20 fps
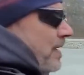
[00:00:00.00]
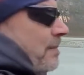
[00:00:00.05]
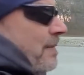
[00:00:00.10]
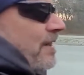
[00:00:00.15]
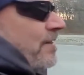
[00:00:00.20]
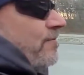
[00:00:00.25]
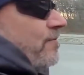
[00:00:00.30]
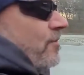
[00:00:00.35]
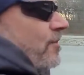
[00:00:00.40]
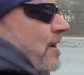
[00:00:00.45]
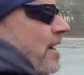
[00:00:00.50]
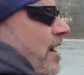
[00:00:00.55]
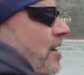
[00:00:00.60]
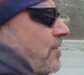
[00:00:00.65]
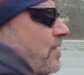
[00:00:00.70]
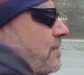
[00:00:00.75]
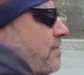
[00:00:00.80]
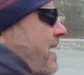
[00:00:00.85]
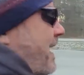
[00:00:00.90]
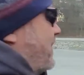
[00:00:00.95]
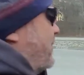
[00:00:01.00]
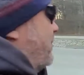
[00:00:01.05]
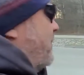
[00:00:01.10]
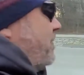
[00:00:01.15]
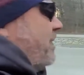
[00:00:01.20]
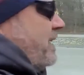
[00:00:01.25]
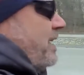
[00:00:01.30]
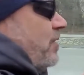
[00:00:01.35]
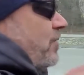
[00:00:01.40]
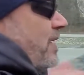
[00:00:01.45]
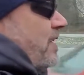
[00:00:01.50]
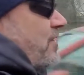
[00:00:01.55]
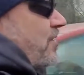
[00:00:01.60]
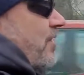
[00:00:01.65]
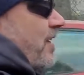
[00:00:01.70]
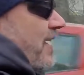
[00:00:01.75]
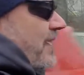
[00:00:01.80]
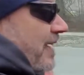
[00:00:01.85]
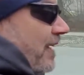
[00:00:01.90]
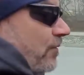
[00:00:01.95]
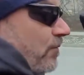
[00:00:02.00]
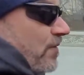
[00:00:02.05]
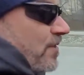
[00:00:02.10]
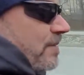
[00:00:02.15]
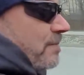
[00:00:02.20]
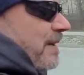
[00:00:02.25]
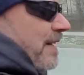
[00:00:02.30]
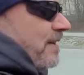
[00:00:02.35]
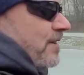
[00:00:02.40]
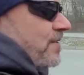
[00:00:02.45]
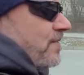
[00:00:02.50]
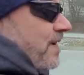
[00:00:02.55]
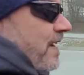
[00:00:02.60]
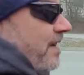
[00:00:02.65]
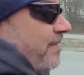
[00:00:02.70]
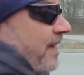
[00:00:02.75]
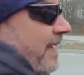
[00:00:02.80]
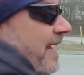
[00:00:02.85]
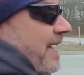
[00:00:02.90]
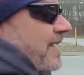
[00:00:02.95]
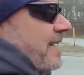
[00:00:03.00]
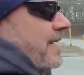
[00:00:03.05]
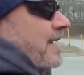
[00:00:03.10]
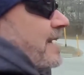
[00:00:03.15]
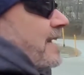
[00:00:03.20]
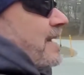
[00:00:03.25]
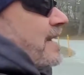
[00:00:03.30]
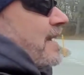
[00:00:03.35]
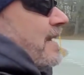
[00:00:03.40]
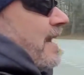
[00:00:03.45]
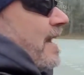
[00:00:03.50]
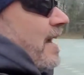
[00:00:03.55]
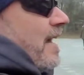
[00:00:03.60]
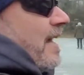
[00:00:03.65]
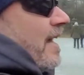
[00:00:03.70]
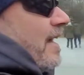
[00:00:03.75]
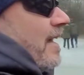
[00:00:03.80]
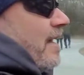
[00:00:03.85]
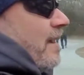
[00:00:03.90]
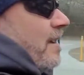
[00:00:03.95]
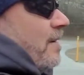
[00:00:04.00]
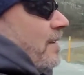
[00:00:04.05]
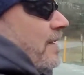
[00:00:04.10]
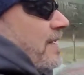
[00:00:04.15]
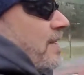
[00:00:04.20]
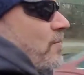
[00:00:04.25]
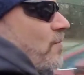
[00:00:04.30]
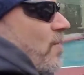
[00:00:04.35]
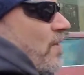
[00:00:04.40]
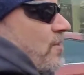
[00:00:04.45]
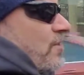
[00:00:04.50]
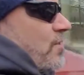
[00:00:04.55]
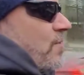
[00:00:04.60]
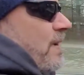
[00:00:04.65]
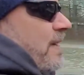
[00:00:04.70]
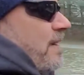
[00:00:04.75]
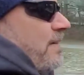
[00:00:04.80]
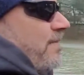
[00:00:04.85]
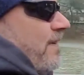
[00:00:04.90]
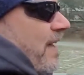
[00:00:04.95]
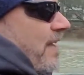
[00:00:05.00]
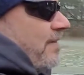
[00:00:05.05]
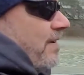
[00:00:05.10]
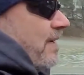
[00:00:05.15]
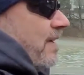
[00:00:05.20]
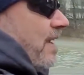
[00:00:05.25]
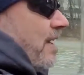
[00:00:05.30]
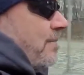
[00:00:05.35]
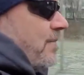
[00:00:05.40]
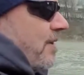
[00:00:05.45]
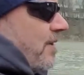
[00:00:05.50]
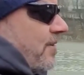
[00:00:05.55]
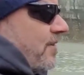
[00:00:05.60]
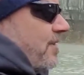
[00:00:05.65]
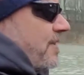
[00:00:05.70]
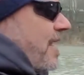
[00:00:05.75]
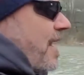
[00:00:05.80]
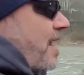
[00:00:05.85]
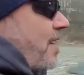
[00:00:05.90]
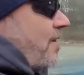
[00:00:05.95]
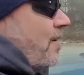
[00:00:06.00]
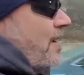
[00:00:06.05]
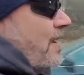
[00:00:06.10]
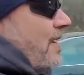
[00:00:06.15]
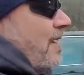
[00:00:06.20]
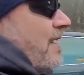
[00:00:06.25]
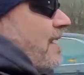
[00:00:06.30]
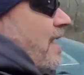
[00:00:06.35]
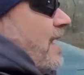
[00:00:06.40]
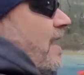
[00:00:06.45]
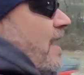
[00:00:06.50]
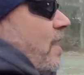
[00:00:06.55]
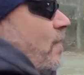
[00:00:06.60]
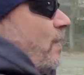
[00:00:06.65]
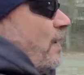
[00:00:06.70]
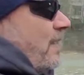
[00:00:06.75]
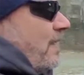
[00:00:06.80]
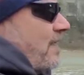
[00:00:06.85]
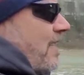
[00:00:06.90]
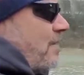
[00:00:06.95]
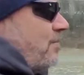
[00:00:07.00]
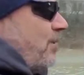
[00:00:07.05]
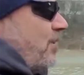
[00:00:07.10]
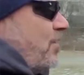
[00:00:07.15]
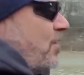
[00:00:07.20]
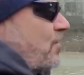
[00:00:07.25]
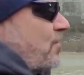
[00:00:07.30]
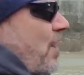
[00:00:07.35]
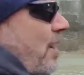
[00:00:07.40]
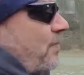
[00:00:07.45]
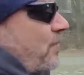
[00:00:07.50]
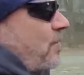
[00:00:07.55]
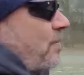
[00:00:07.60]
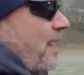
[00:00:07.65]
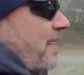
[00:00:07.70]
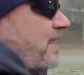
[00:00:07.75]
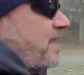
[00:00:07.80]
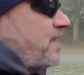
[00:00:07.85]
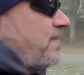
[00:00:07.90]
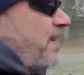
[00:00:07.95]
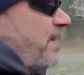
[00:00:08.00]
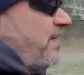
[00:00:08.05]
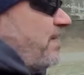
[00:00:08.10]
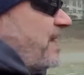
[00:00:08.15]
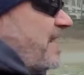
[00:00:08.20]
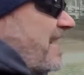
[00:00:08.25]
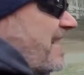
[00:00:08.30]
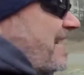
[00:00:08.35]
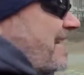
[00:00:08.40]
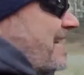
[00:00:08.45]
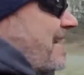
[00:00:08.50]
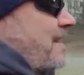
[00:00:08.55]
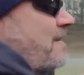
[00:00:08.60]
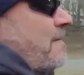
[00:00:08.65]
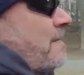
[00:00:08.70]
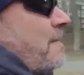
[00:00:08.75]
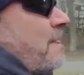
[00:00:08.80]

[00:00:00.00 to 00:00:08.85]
But for now, the maximum in the winter, and that was in -5 again, it was 25 kilometers. Now, when the temperature dropped to -15,